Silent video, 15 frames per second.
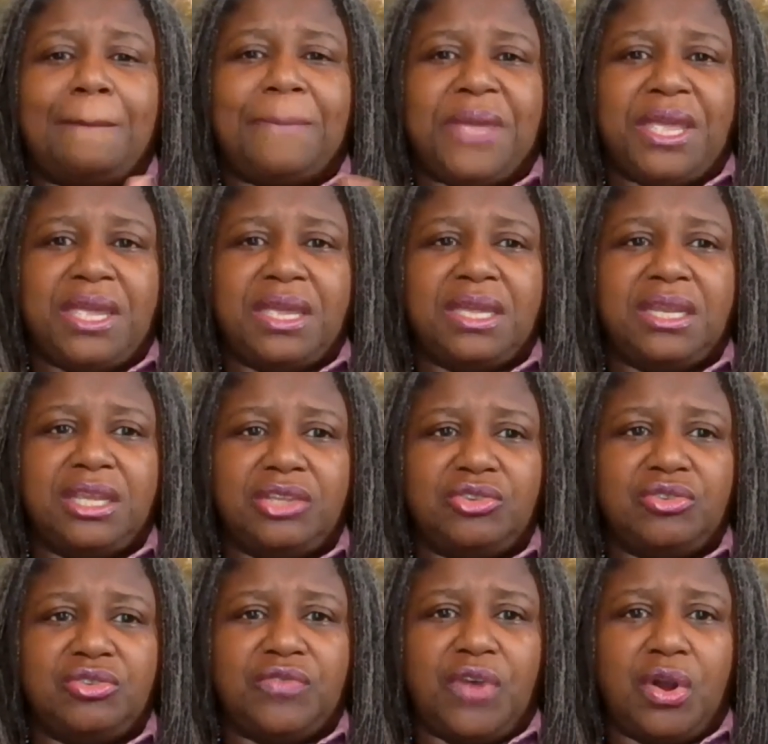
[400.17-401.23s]
being an
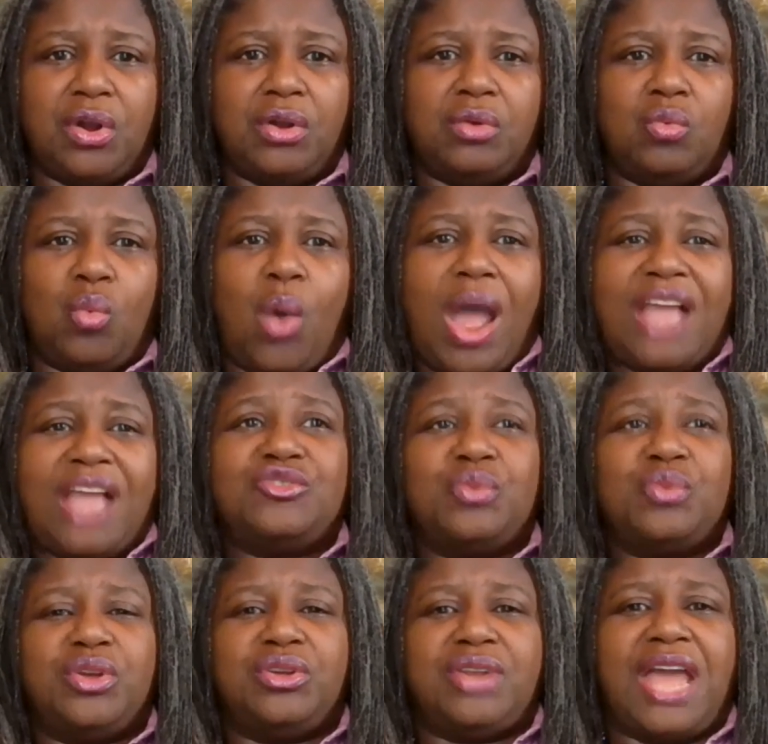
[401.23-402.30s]
introvert, watch
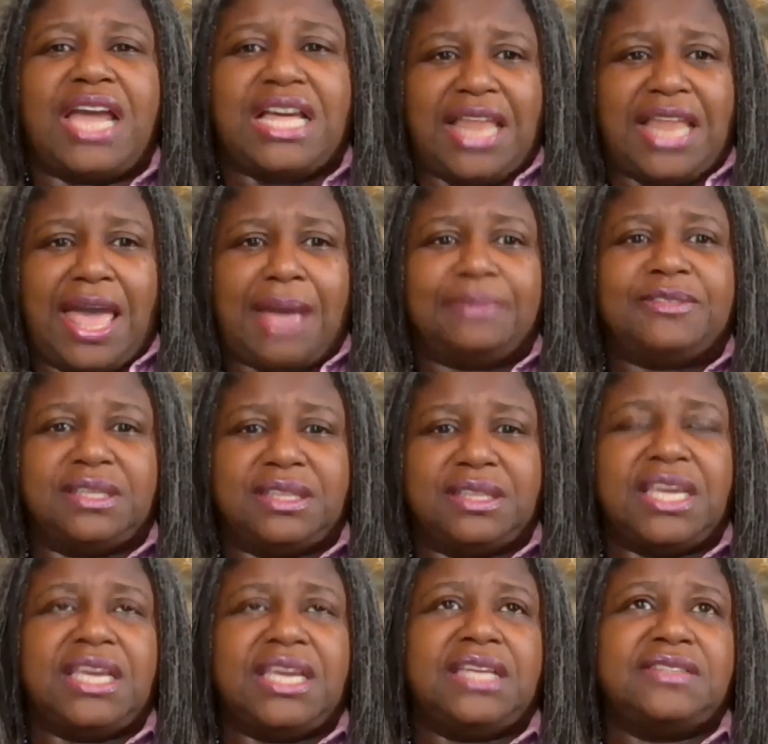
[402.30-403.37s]
where you're collapsing
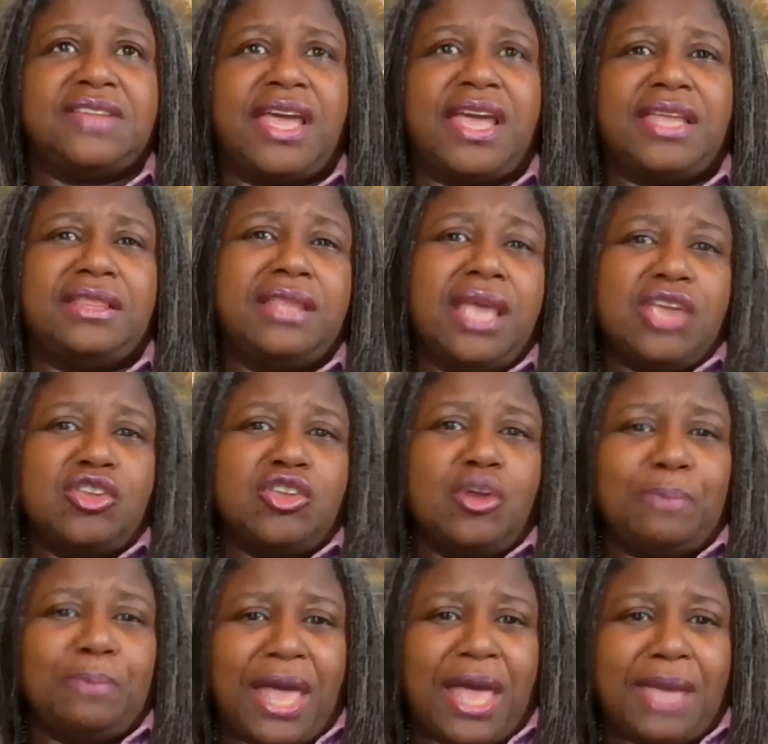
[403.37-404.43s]
things and you're
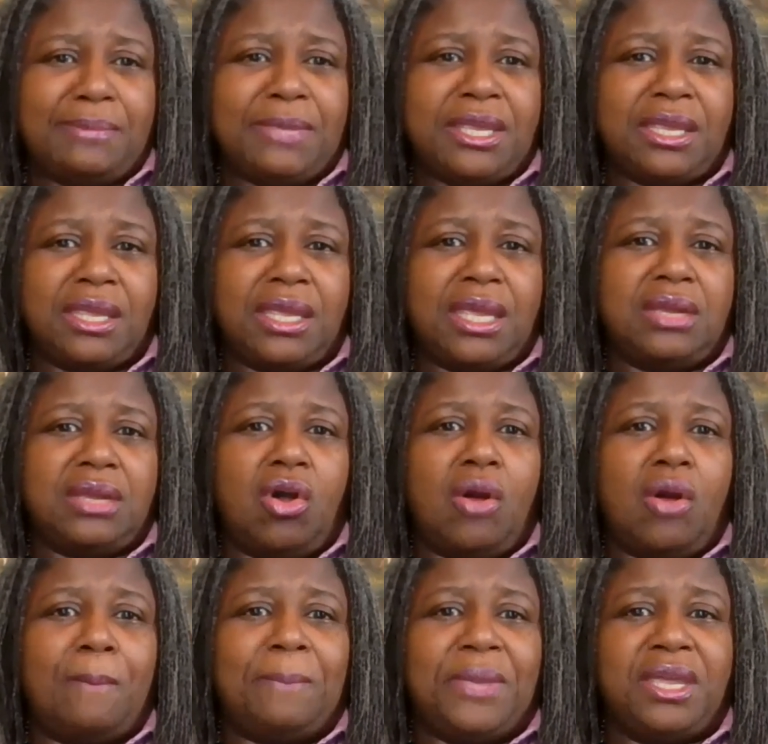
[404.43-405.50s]
blaming it
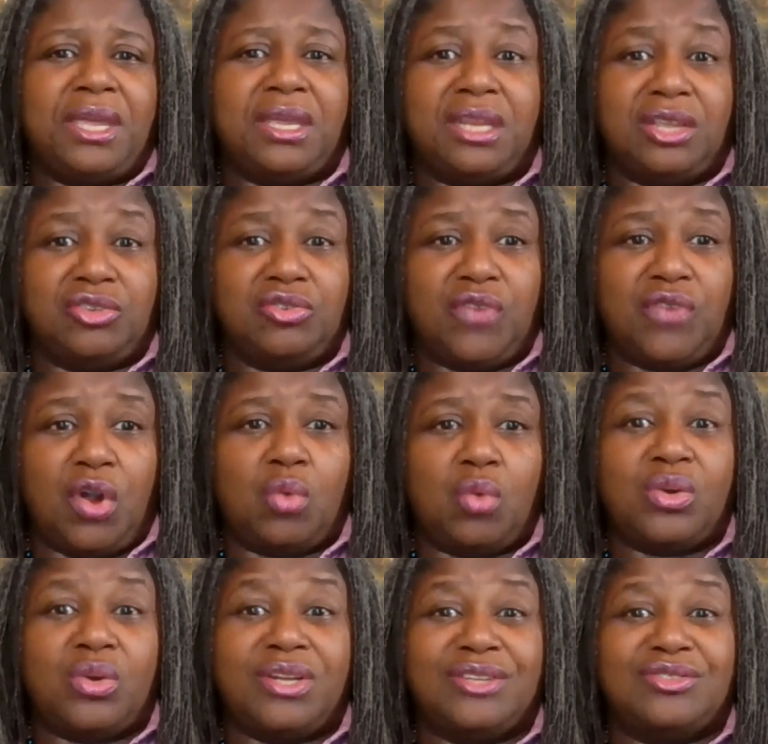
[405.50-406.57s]
on being an introvert
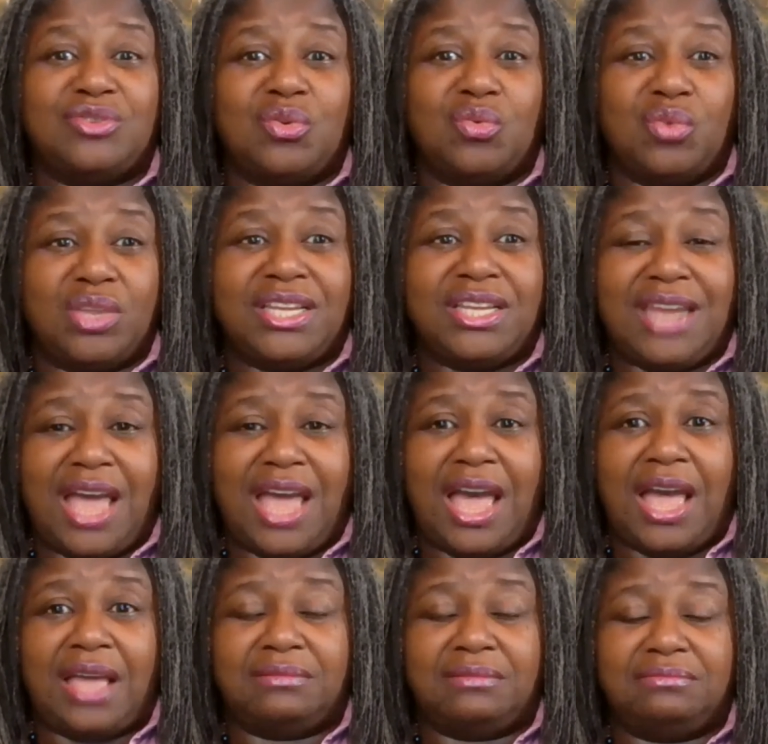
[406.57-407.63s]
when it's really
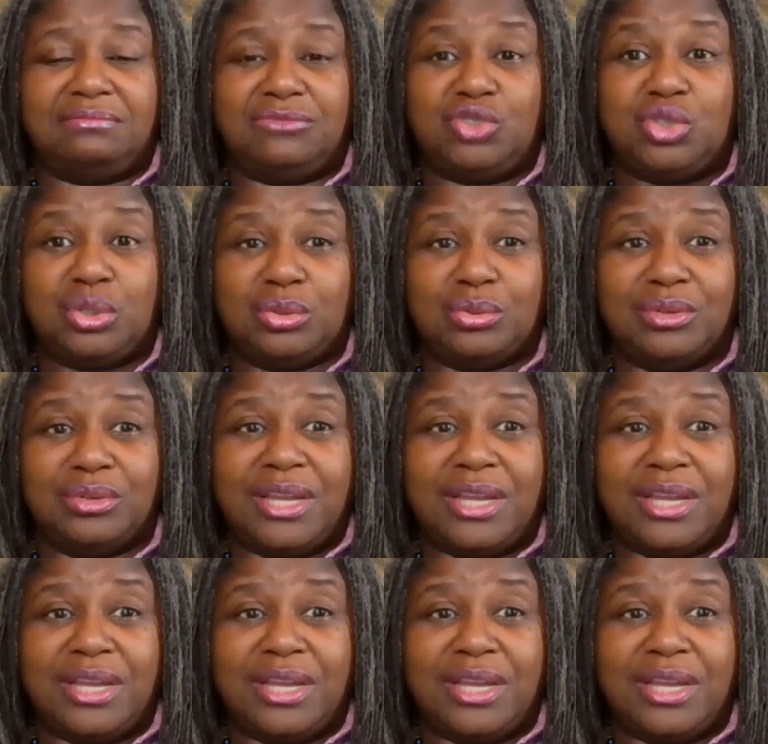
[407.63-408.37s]
not true.